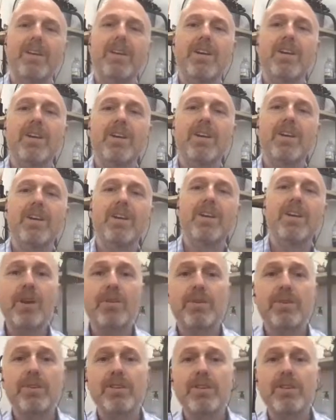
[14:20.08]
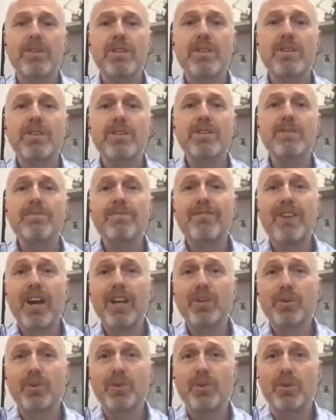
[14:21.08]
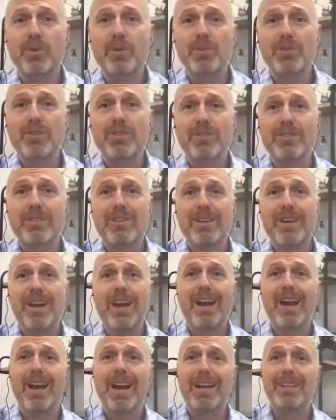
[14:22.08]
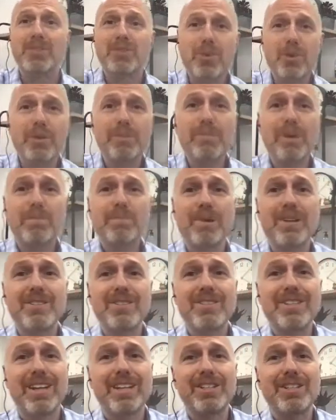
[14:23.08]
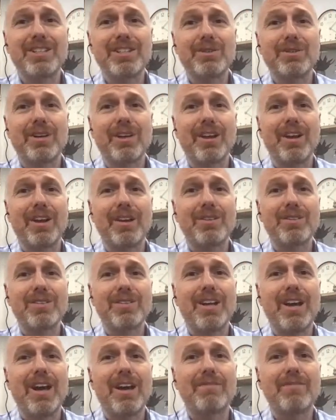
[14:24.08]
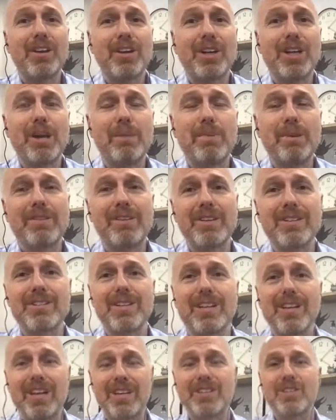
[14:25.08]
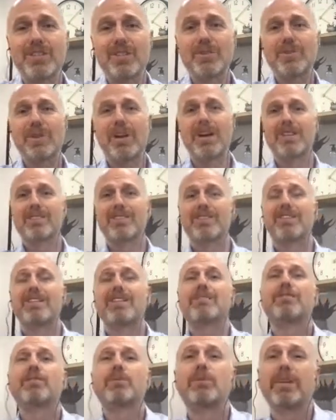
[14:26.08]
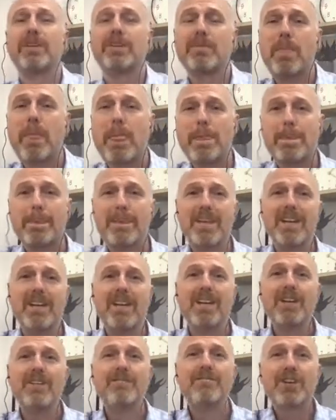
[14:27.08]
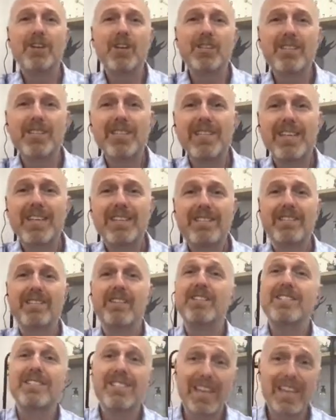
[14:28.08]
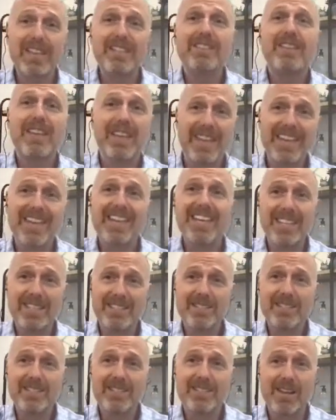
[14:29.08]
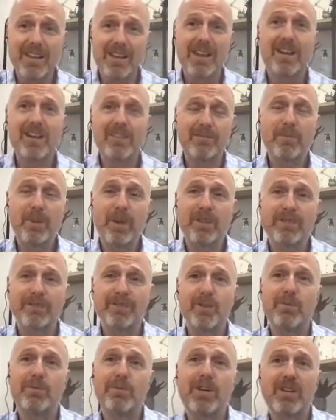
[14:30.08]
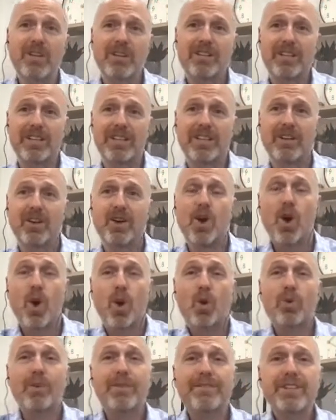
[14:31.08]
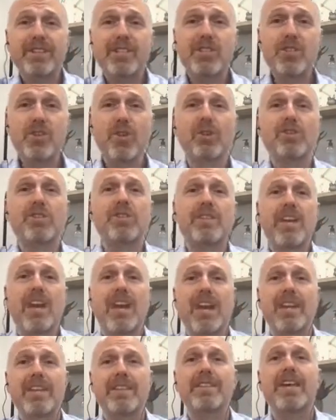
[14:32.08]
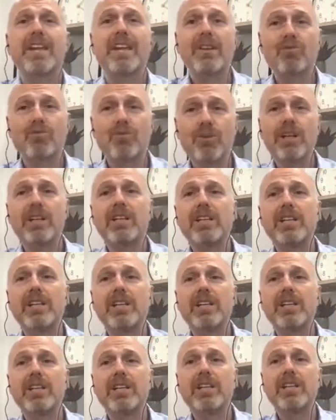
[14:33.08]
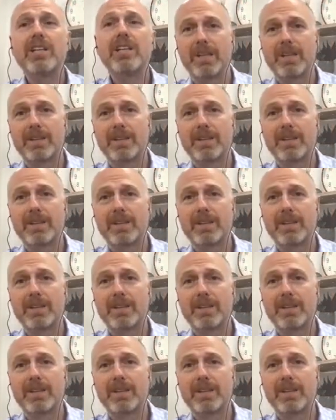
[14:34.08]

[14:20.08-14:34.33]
So, some final thoughts, and drawing my presentation to a close, I've got a couple of things I'd like to leave you with. Firstly is that data is the lifeblood of your marketing, or if it's not today, then it really needs to be.